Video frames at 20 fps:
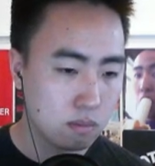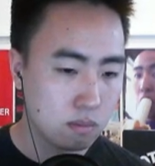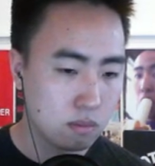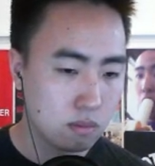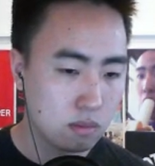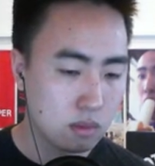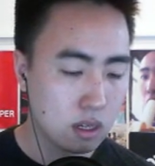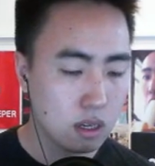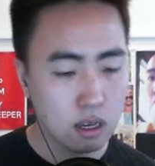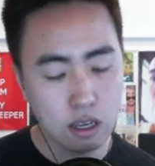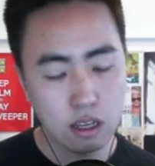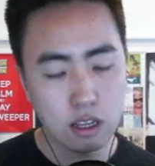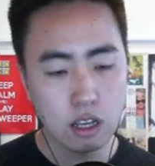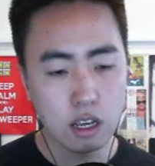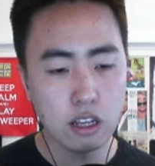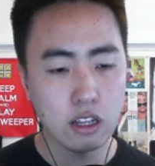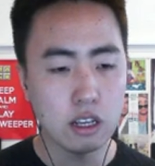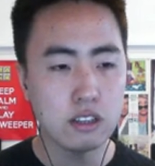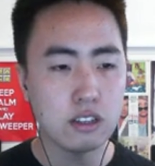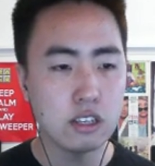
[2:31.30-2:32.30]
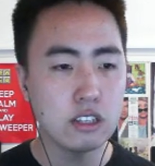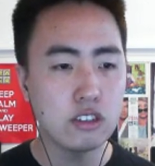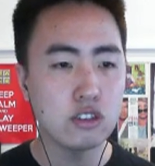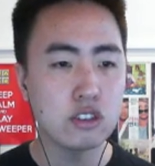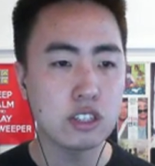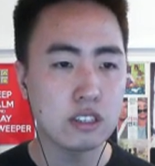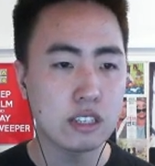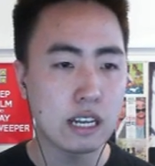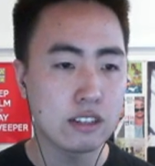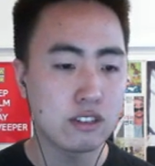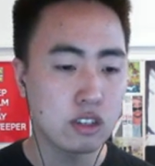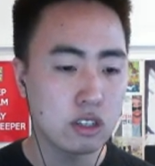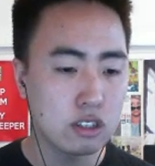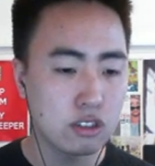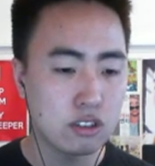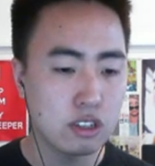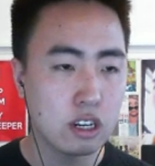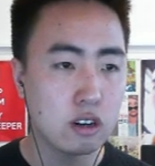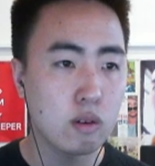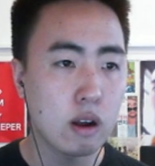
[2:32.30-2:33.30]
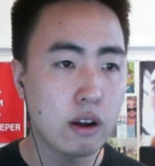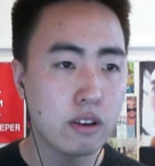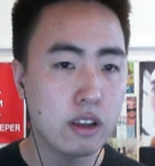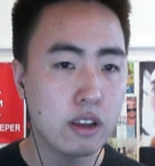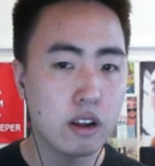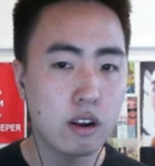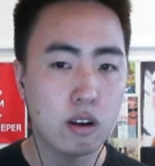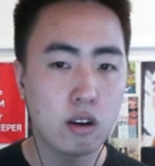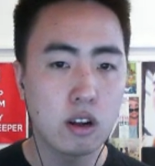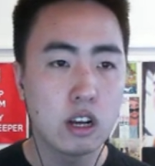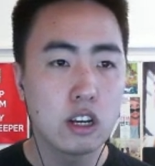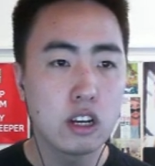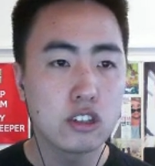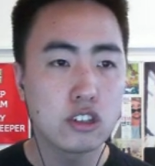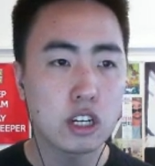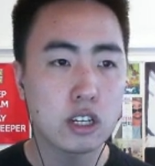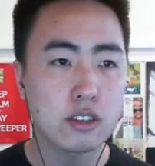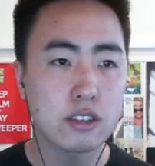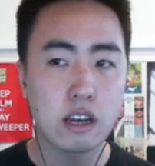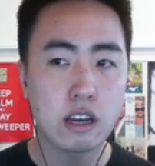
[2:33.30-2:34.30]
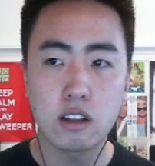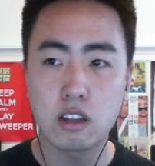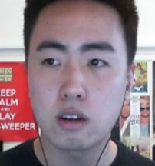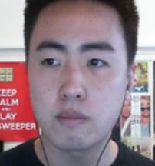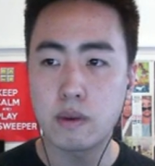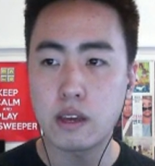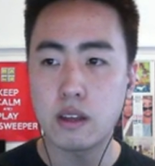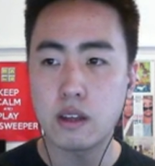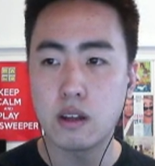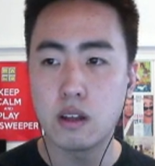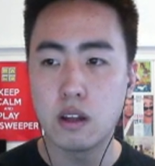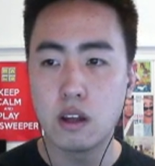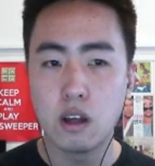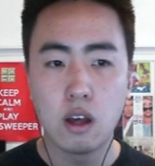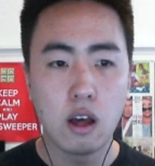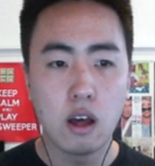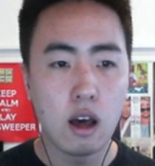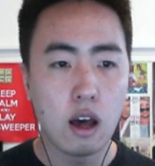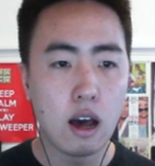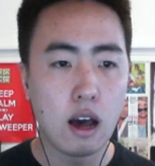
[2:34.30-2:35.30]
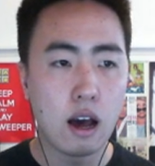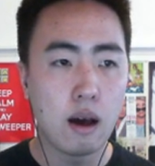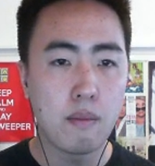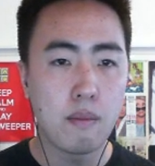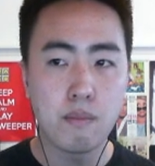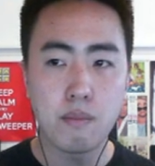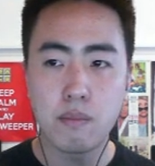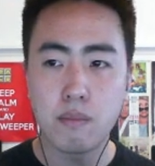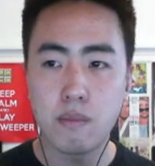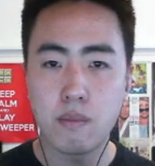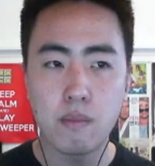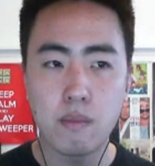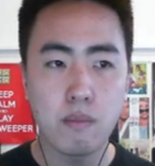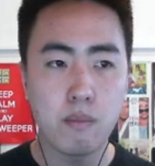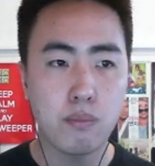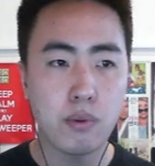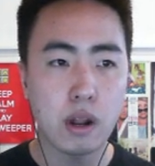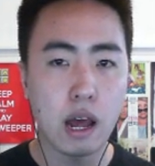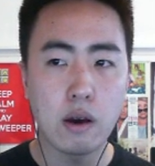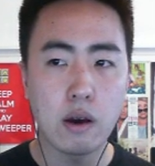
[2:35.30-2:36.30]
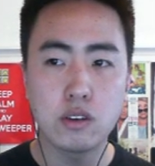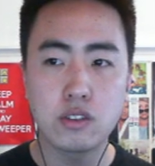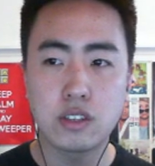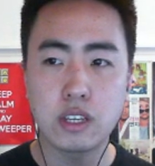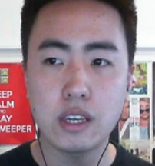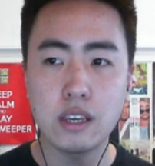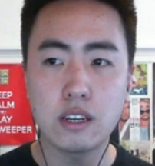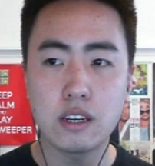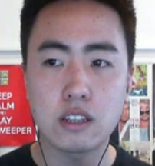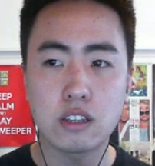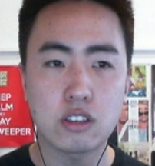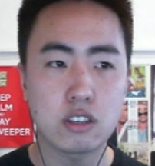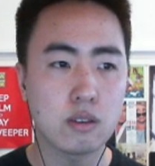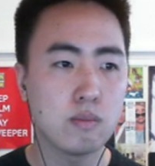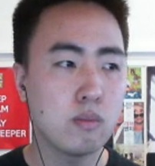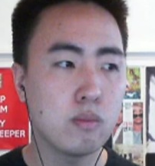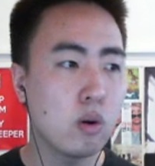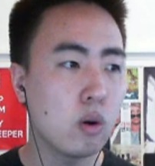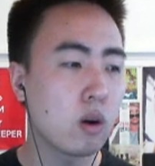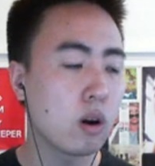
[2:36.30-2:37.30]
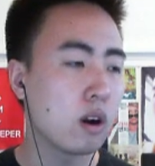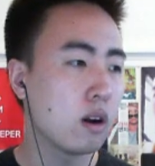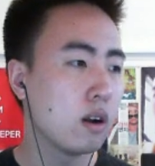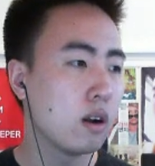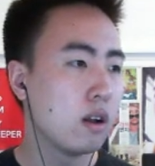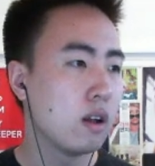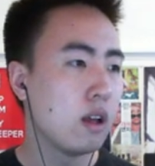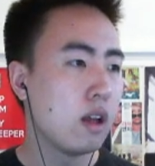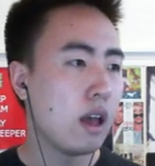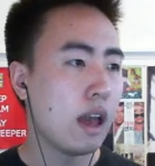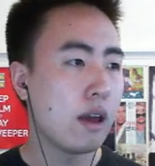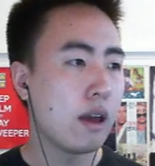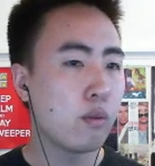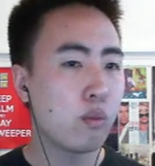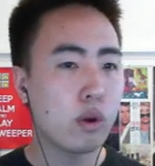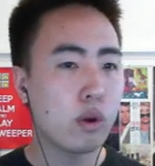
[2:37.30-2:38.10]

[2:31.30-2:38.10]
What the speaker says: It's interesting stats. You can just dig around here, check this out a little bit. But I was digging into this some more, and when I